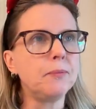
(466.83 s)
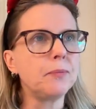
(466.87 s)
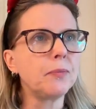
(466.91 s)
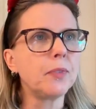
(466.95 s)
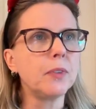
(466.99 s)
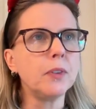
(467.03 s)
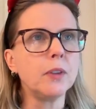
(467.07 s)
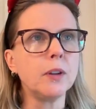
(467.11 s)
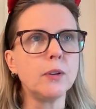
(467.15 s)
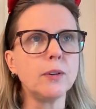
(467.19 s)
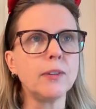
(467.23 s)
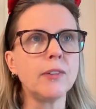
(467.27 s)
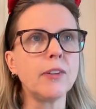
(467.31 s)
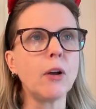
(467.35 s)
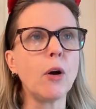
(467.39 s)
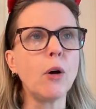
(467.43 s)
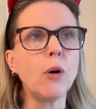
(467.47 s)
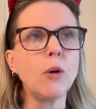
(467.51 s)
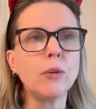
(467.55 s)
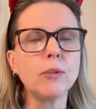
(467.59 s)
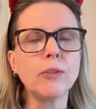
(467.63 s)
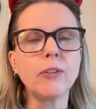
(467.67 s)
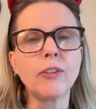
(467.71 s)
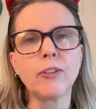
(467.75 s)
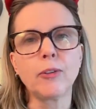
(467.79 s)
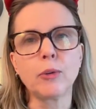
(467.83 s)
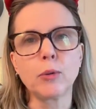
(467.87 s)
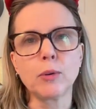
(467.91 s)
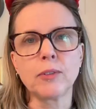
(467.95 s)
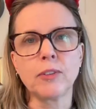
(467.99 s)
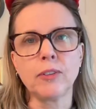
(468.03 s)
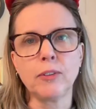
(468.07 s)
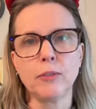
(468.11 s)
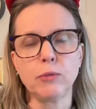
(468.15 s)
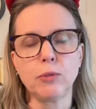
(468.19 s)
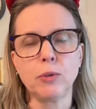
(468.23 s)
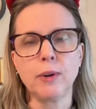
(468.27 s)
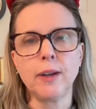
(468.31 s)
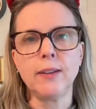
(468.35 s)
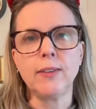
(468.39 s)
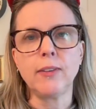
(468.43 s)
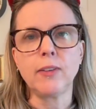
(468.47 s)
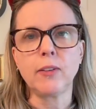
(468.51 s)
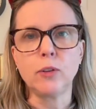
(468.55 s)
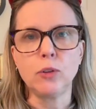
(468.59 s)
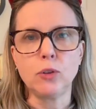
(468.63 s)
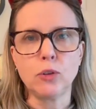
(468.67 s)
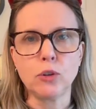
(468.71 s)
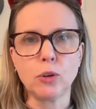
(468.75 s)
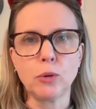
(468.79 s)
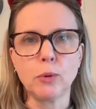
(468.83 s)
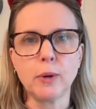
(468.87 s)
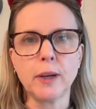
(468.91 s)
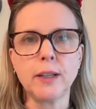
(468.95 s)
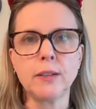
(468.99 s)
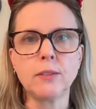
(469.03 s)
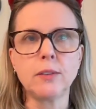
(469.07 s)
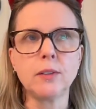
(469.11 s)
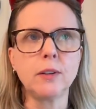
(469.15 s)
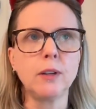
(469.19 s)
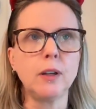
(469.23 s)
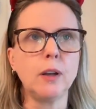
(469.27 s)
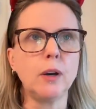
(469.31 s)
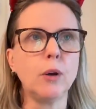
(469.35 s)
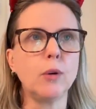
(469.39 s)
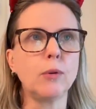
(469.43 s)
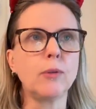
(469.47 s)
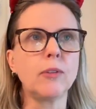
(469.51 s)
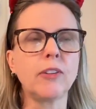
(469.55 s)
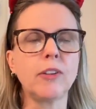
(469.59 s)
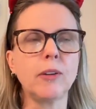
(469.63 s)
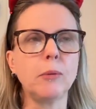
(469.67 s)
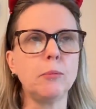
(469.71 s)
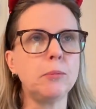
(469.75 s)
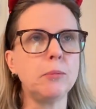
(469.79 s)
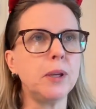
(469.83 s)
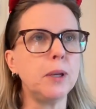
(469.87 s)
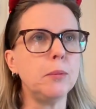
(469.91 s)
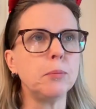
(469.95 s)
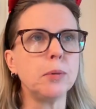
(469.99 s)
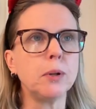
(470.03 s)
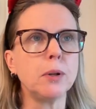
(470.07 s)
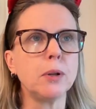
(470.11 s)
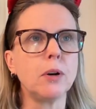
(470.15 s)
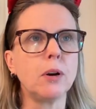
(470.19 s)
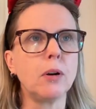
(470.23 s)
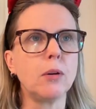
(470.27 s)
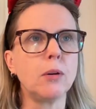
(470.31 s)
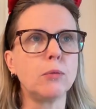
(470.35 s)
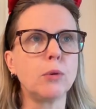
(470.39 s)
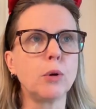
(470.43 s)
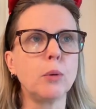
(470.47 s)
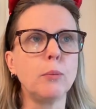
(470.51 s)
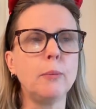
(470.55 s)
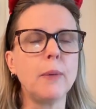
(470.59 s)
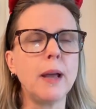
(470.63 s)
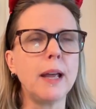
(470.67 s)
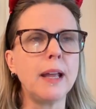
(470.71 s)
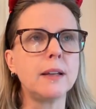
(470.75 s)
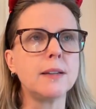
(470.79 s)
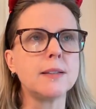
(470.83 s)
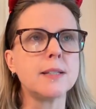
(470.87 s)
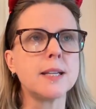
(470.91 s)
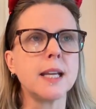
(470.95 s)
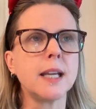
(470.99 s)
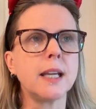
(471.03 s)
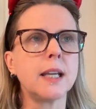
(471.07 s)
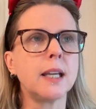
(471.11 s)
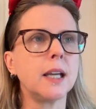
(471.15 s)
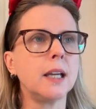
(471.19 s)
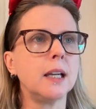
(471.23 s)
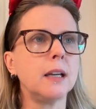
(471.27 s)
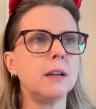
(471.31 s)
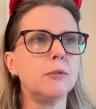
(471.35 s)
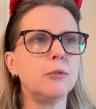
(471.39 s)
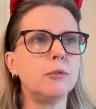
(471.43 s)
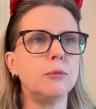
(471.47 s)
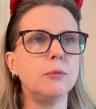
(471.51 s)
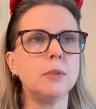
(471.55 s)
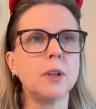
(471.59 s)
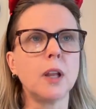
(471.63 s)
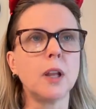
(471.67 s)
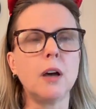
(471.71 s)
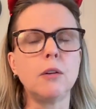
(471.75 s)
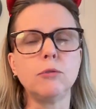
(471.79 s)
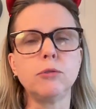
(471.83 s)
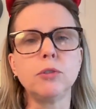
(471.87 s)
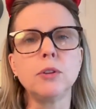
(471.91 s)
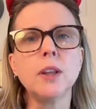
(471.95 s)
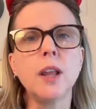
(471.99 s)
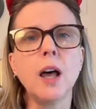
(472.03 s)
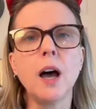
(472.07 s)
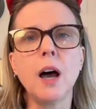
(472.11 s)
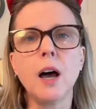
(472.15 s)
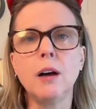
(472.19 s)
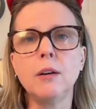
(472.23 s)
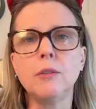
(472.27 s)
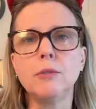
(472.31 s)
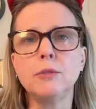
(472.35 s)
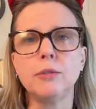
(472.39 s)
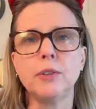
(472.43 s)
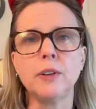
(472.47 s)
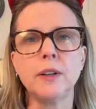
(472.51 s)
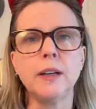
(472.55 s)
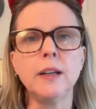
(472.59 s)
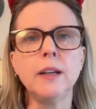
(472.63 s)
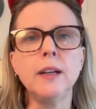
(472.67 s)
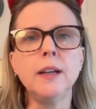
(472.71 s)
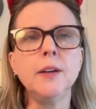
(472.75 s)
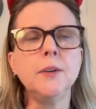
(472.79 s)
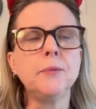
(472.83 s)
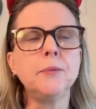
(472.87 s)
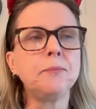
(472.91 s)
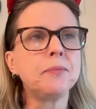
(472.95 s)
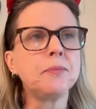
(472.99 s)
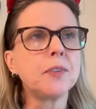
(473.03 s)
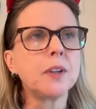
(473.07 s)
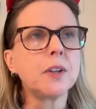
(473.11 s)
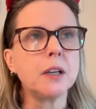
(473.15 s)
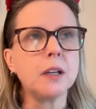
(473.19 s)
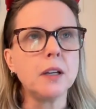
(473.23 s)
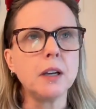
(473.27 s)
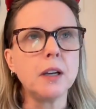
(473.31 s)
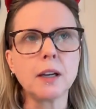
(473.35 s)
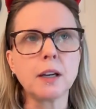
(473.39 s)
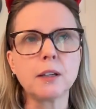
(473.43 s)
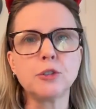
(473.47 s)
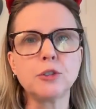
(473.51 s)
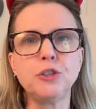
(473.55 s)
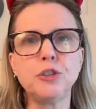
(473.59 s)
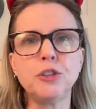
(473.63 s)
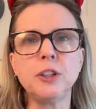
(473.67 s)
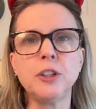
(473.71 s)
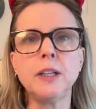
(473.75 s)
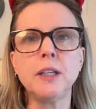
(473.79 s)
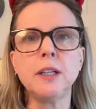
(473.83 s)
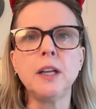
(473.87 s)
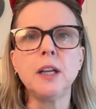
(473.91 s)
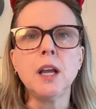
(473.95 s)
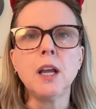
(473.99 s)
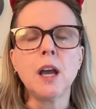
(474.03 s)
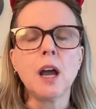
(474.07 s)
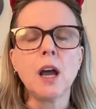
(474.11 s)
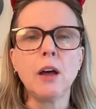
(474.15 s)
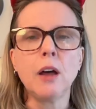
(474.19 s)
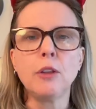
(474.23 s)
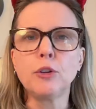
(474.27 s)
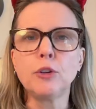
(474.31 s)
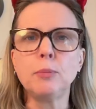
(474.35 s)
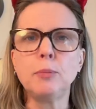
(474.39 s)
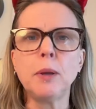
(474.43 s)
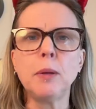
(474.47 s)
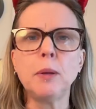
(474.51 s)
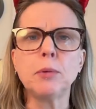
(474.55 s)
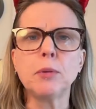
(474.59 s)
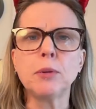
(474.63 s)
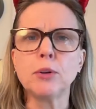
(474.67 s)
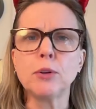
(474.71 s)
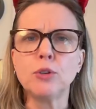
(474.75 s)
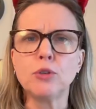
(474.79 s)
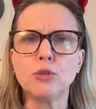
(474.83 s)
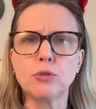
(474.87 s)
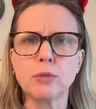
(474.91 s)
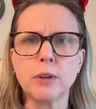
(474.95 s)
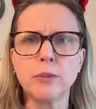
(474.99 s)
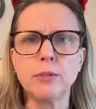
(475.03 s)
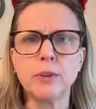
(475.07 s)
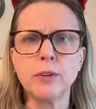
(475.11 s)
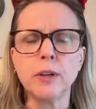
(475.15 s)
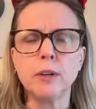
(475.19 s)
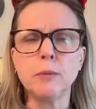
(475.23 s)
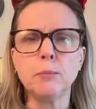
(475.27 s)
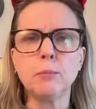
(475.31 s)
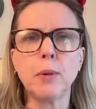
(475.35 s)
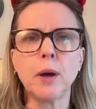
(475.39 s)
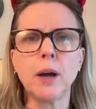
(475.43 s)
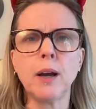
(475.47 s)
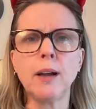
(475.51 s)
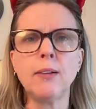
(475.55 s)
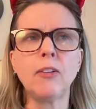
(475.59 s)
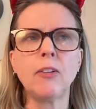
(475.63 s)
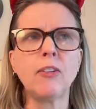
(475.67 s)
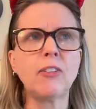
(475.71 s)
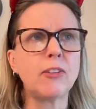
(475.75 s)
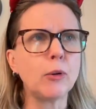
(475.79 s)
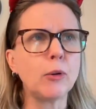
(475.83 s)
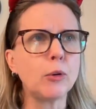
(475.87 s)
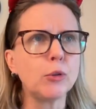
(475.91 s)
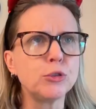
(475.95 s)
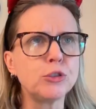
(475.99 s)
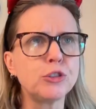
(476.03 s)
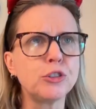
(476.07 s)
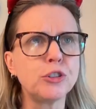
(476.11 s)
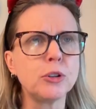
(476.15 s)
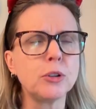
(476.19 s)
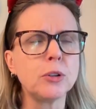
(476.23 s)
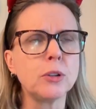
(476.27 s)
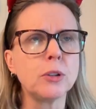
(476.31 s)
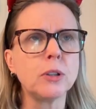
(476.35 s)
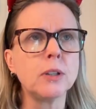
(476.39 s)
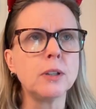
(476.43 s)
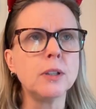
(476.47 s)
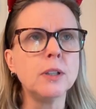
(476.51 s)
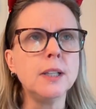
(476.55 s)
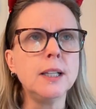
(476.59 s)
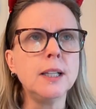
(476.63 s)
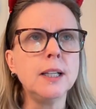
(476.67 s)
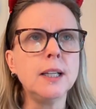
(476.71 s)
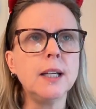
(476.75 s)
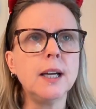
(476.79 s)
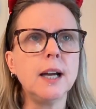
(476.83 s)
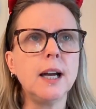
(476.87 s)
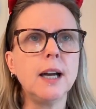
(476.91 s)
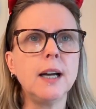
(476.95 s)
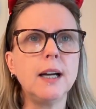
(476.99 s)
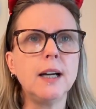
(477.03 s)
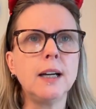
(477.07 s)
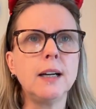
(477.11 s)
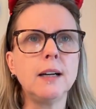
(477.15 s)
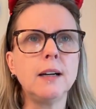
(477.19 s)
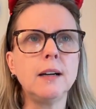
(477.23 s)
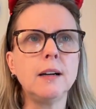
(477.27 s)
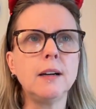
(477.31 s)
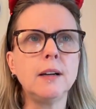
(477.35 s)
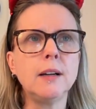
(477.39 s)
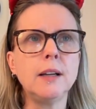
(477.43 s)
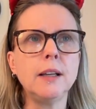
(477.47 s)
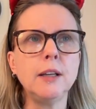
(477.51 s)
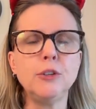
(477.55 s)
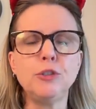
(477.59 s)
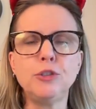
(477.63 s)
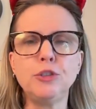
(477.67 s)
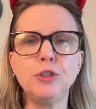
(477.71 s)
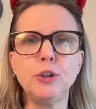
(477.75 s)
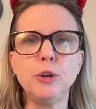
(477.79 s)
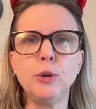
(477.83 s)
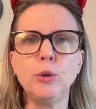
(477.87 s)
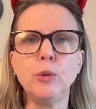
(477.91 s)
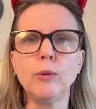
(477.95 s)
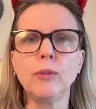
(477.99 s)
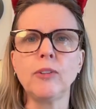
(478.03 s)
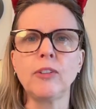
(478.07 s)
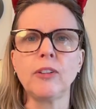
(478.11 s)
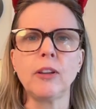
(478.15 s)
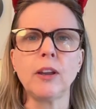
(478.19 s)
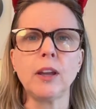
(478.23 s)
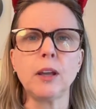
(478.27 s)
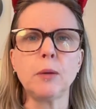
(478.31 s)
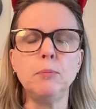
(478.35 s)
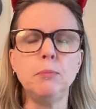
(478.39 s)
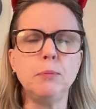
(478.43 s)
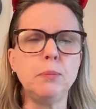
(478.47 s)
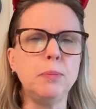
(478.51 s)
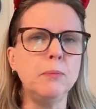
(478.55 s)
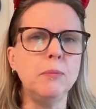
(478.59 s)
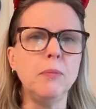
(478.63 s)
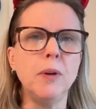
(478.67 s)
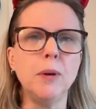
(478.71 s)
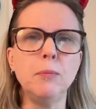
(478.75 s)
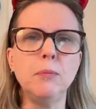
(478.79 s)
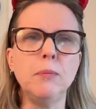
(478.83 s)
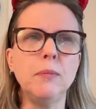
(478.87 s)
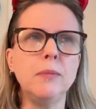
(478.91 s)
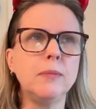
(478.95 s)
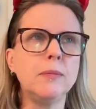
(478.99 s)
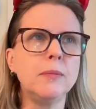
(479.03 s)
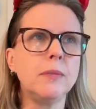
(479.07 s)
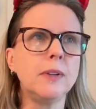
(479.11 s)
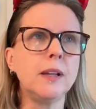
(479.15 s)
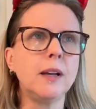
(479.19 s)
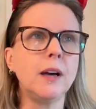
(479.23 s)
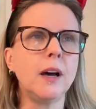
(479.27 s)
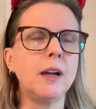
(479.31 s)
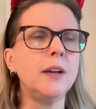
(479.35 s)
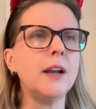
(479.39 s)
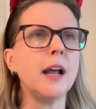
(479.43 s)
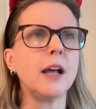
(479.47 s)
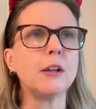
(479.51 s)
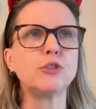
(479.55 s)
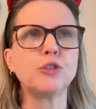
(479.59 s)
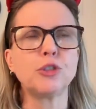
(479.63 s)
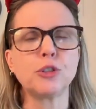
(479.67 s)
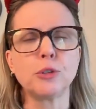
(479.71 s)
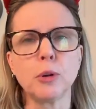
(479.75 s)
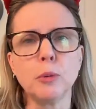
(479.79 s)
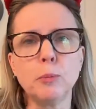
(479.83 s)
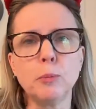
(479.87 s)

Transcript: There's all sorts of ways to do it. Some people are romantic and love and connection. Other people are driven by social issues like unnatural